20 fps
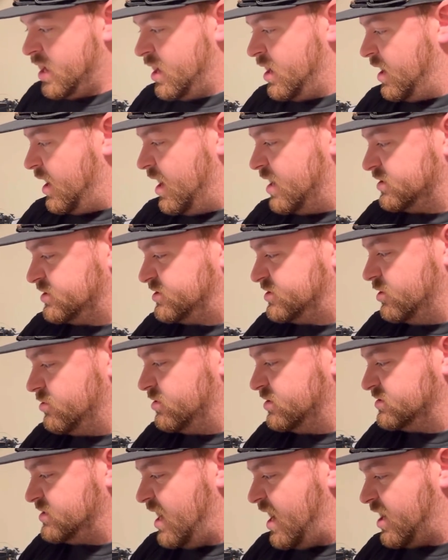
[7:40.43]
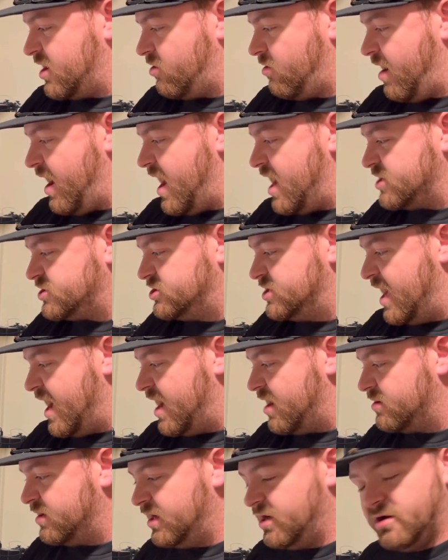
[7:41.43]
as soon as I crash
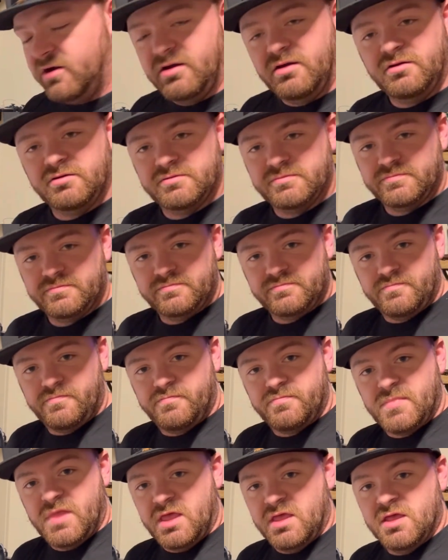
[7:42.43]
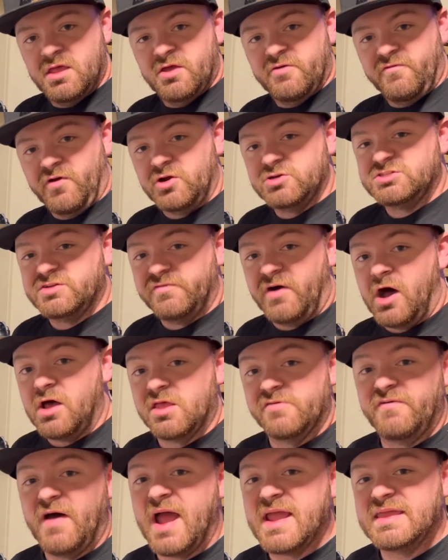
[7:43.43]
down here, first of all,
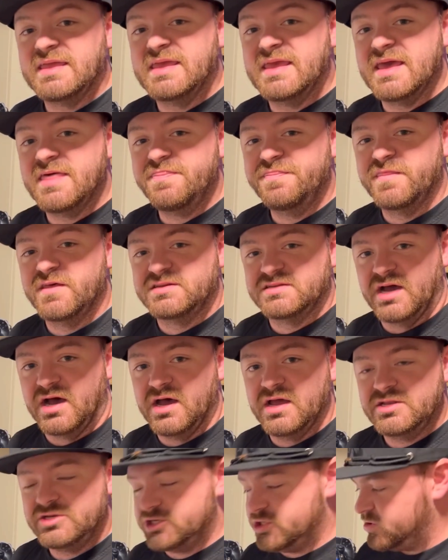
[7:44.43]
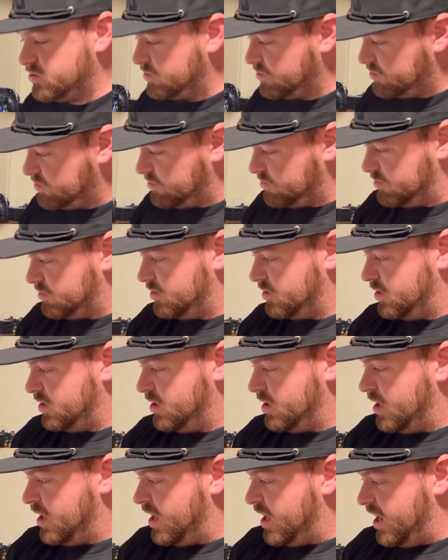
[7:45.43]
if I get the touch,
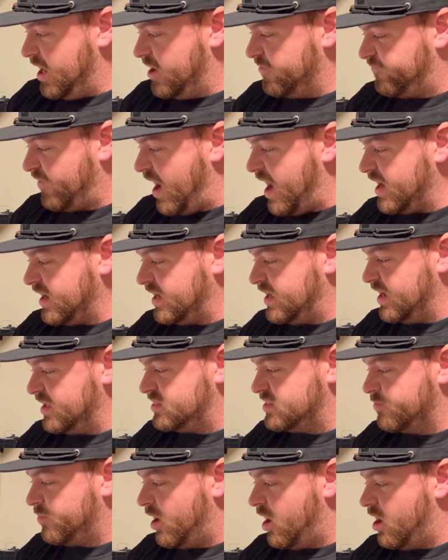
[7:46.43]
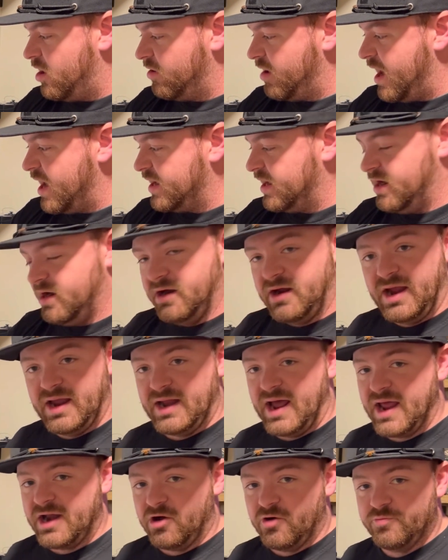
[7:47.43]
if I get the ball right here and
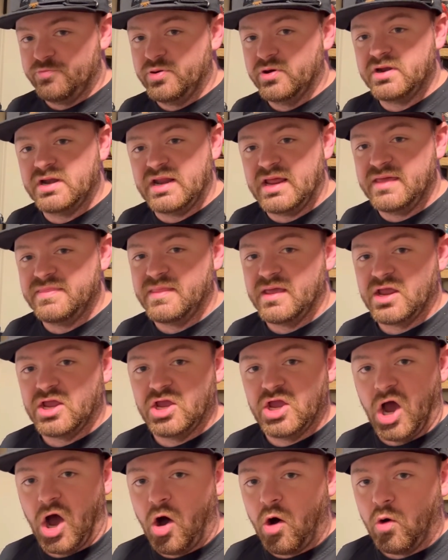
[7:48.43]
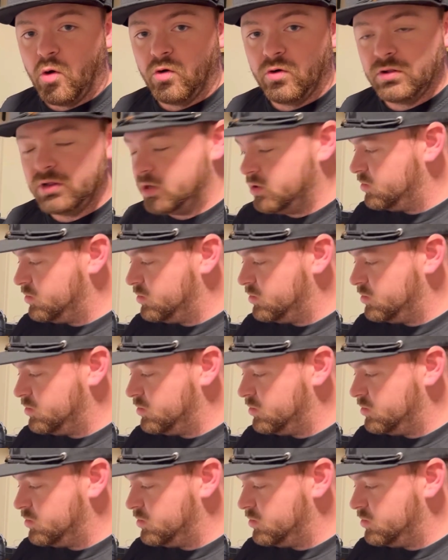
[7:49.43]
I don't put it in the goal,